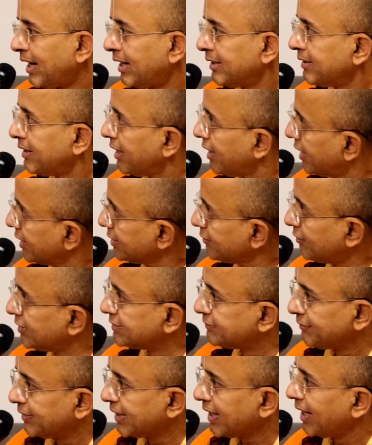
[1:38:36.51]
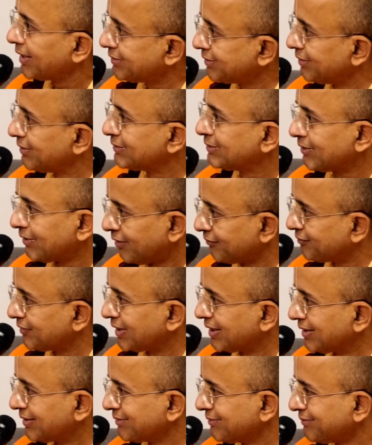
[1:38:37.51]
And they are the ones we catch also
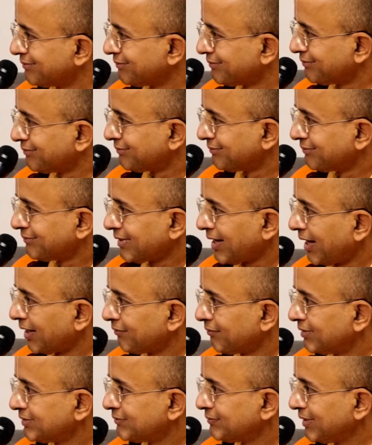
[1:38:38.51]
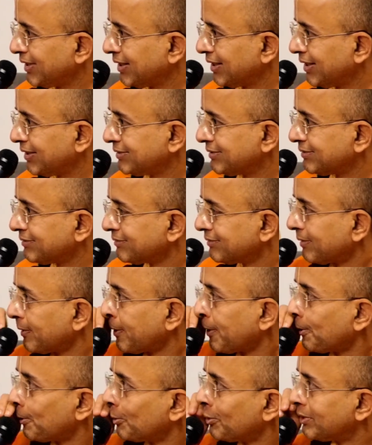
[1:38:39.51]
often. They are the ones we engage.
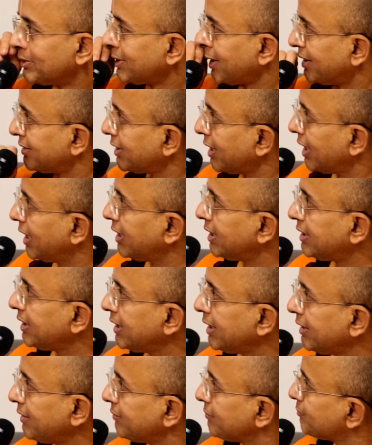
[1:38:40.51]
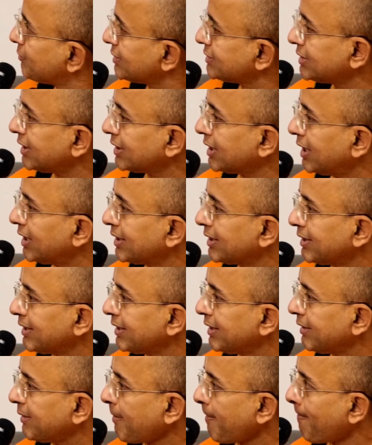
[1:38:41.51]
The other 80%
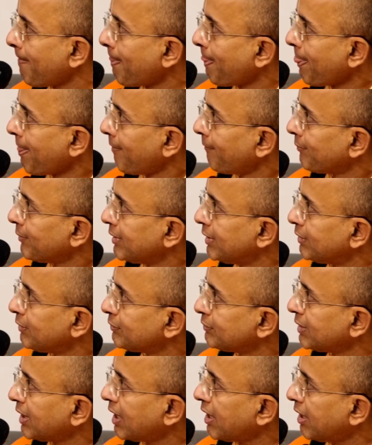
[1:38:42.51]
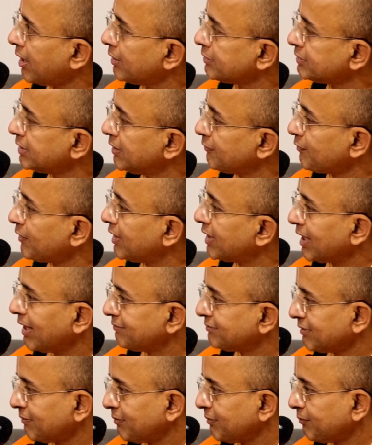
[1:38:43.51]
category, there are also different
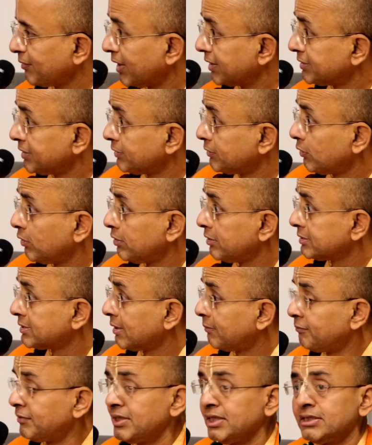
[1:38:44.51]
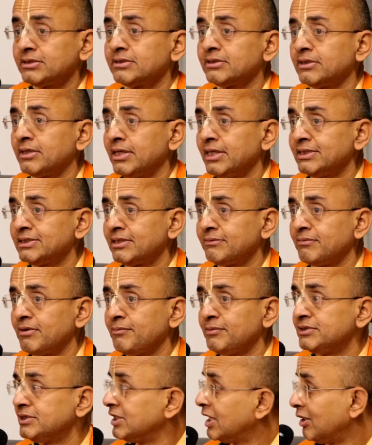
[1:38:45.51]
types of people. As I told you, somebody's reason
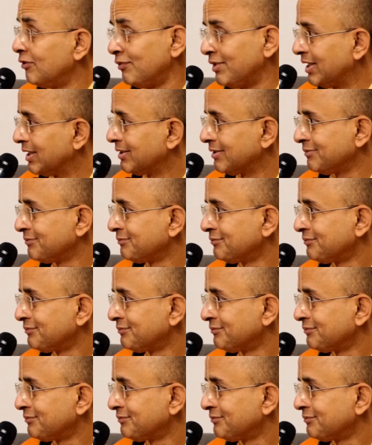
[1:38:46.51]
may be genuine.